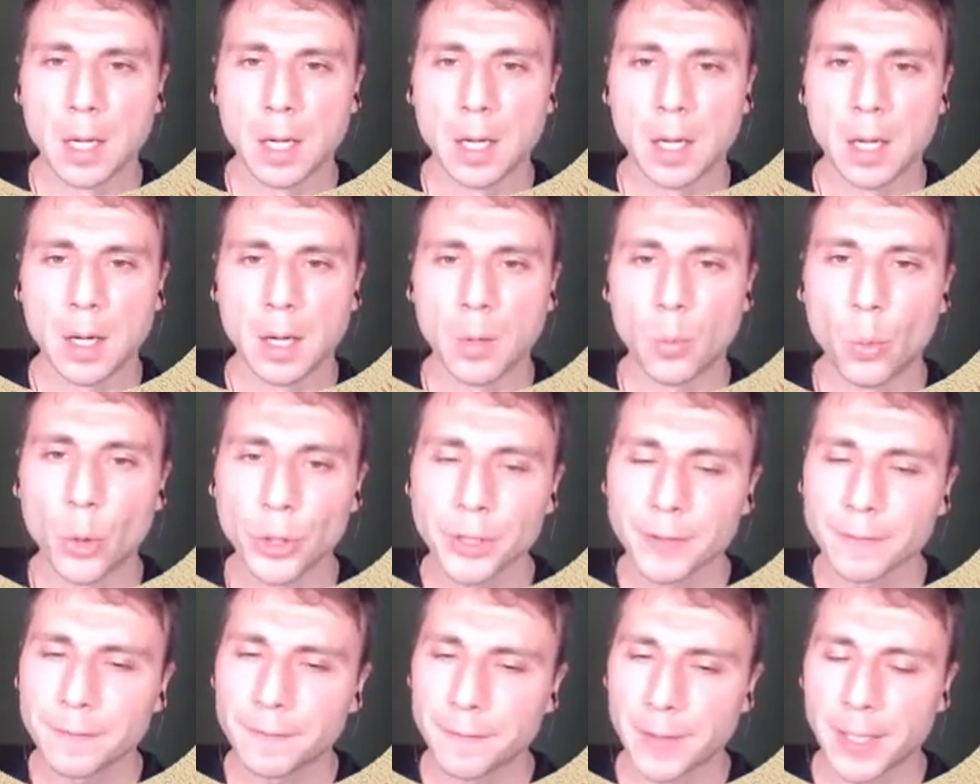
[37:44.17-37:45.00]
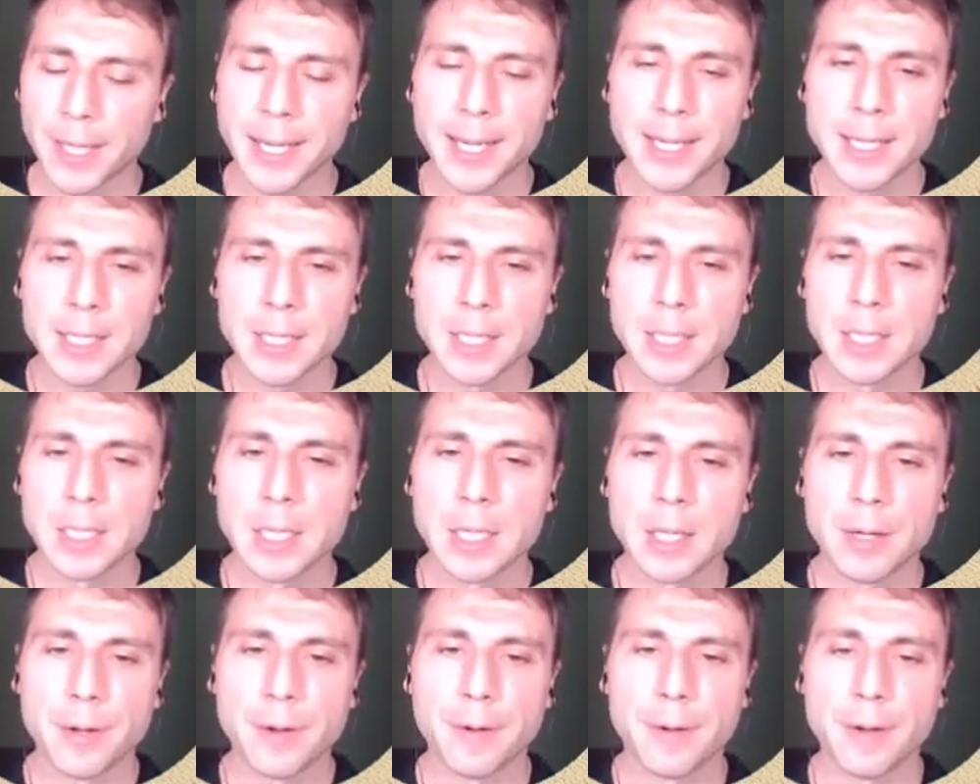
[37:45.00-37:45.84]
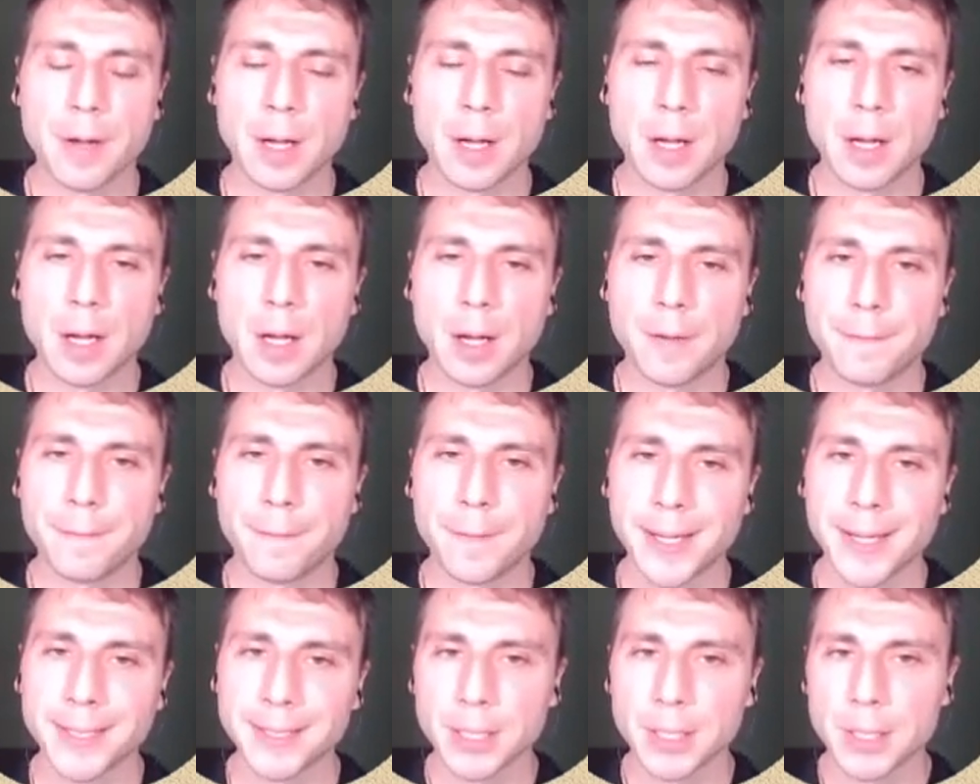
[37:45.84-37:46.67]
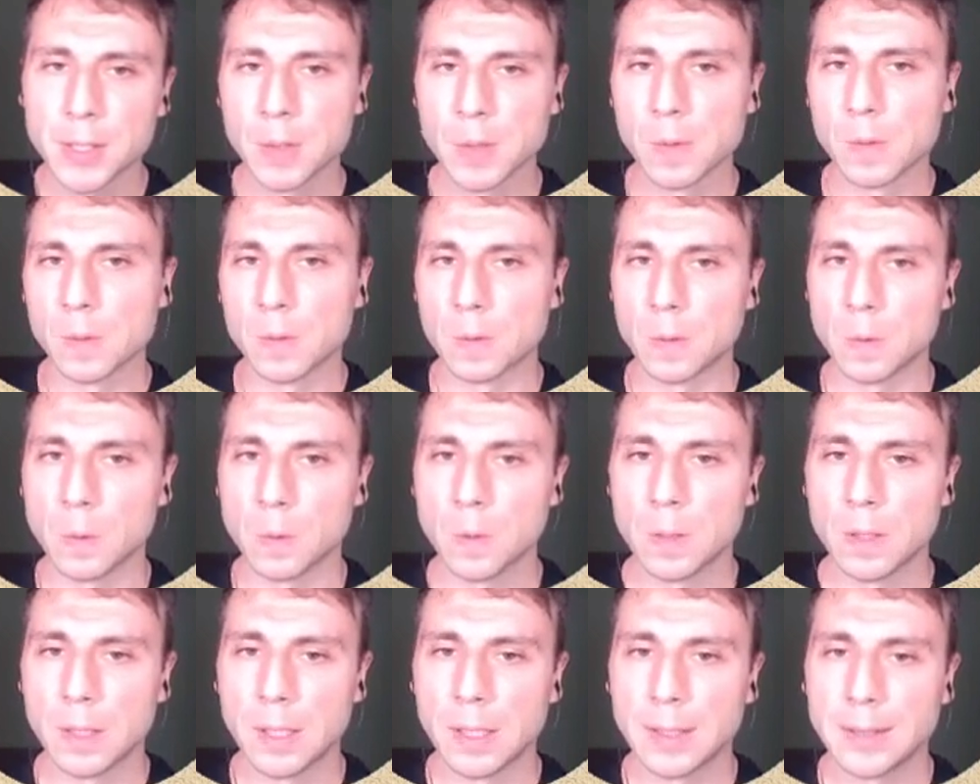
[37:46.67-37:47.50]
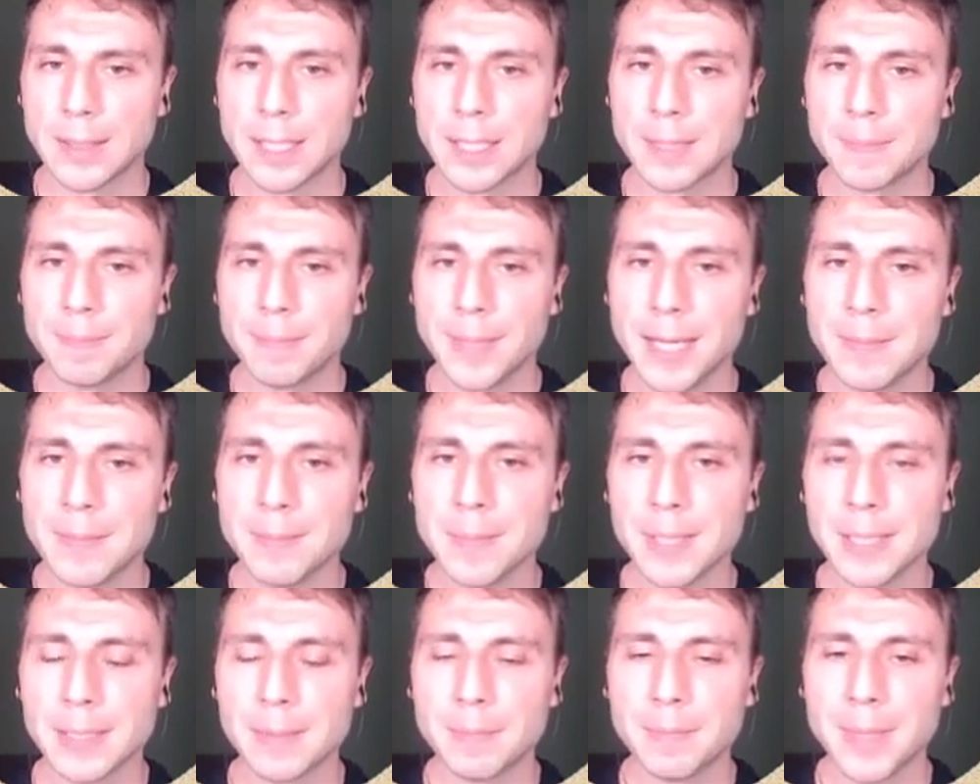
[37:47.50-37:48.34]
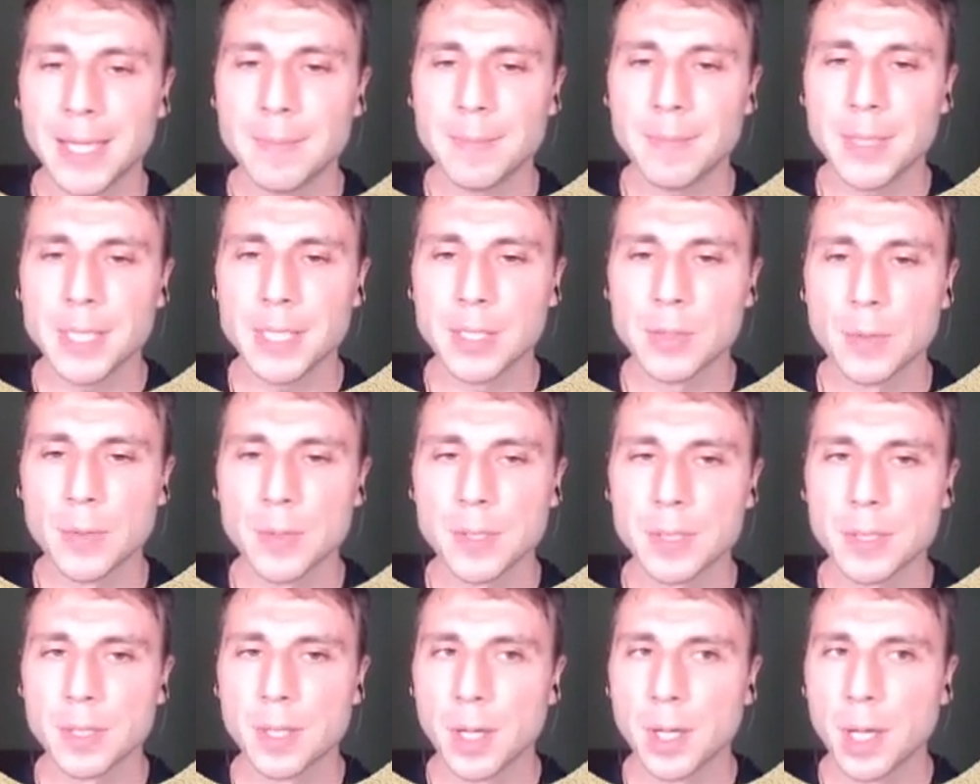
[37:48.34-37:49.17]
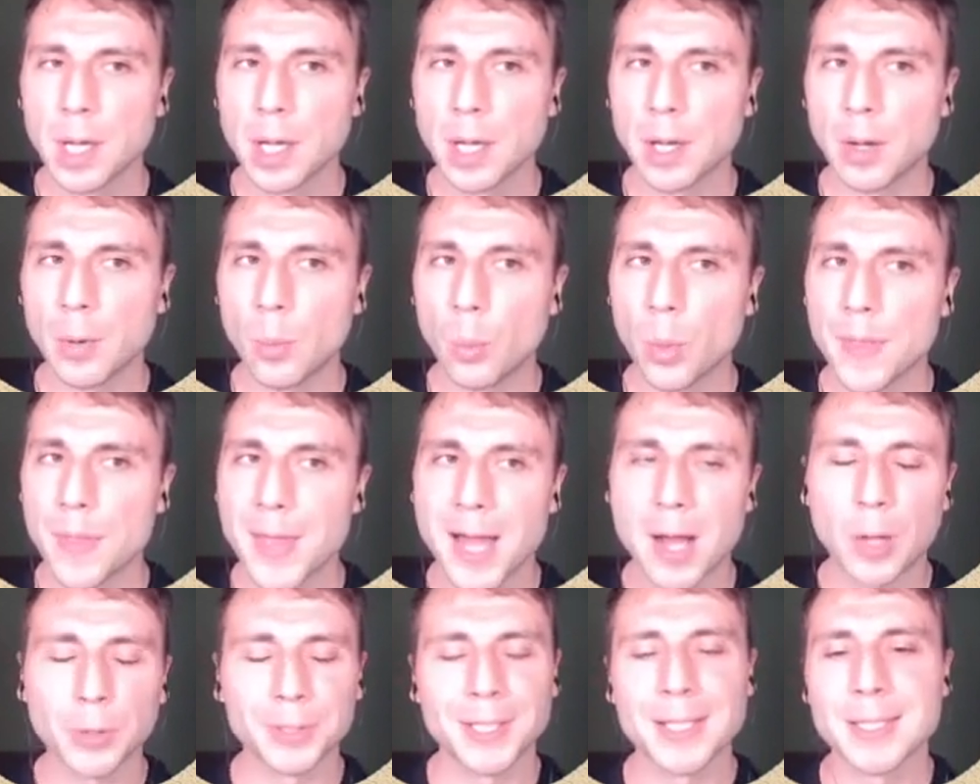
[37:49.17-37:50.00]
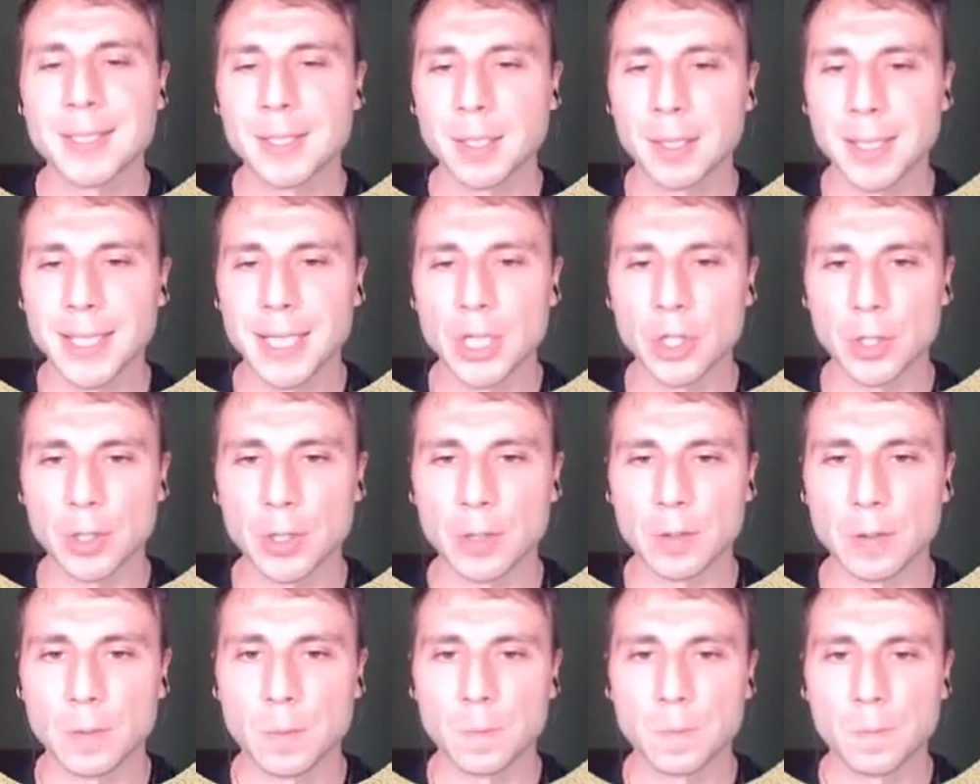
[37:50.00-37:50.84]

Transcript: What if I find a tool that may be used without installation?